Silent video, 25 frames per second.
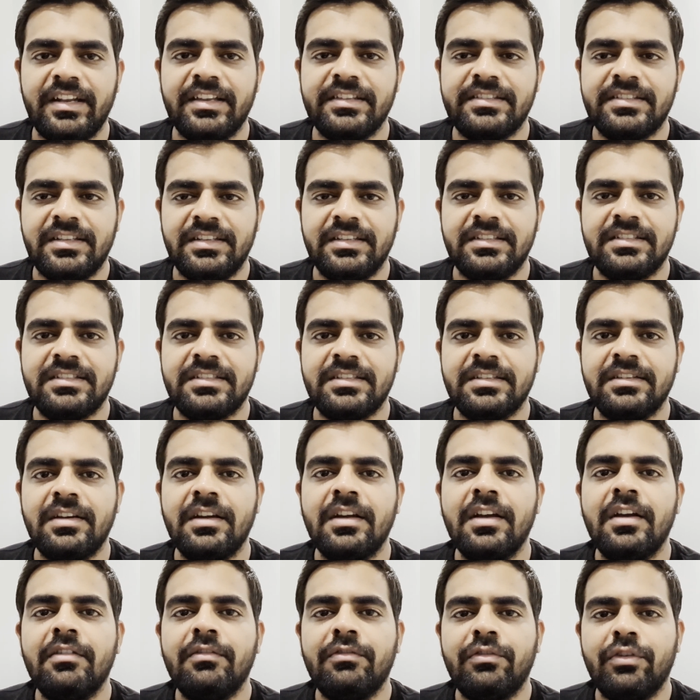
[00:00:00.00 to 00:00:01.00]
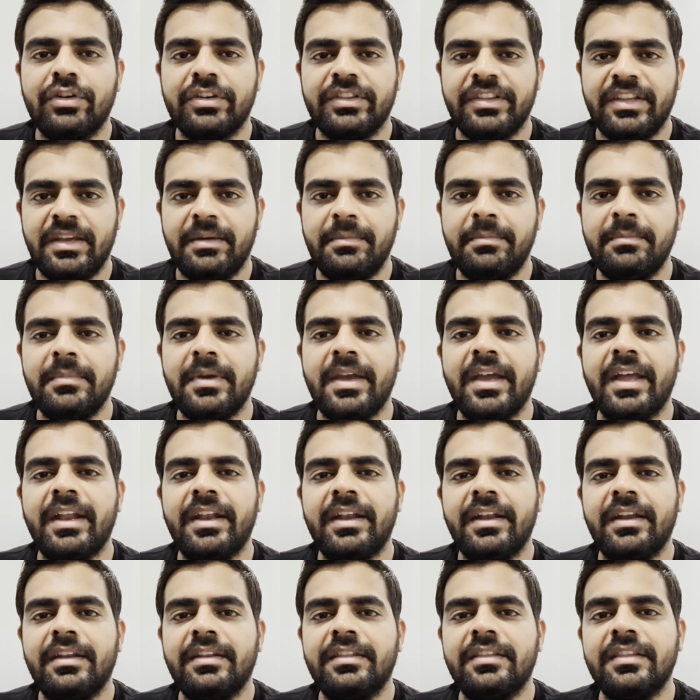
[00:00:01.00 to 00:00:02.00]
assist for them
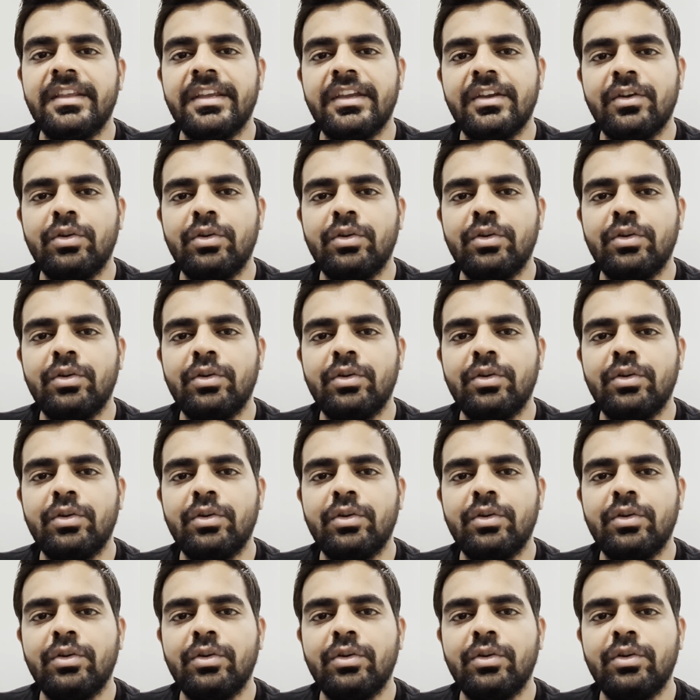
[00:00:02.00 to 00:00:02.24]
and they